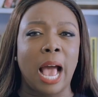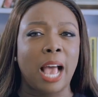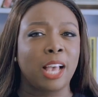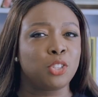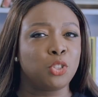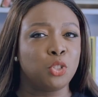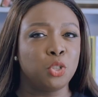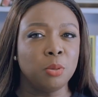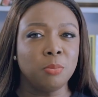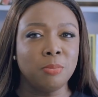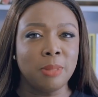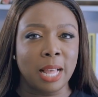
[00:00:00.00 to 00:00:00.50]

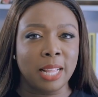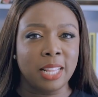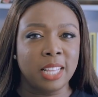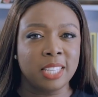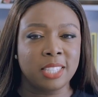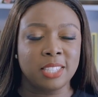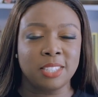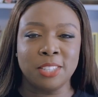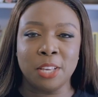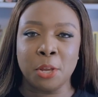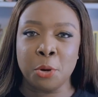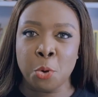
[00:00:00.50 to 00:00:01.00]
assume that
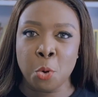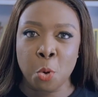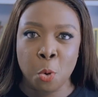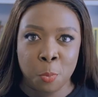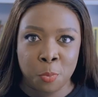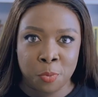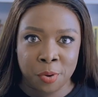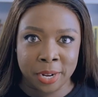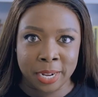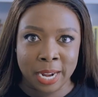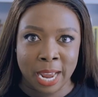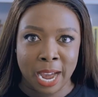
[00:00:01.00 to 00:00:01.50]
this is a
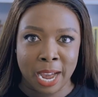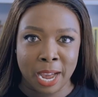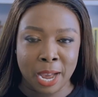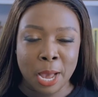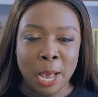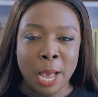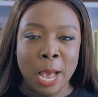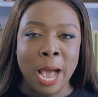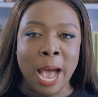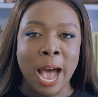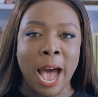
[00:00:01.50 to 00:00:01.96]
no-brainer,